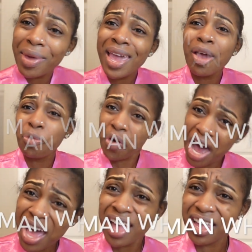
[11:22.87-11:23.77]
Man,
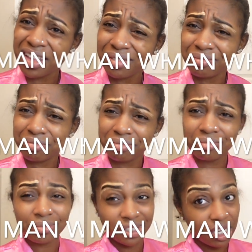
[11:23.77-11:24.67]
what?
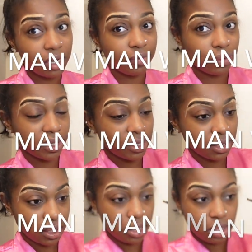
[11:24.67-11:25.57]
Dark voice.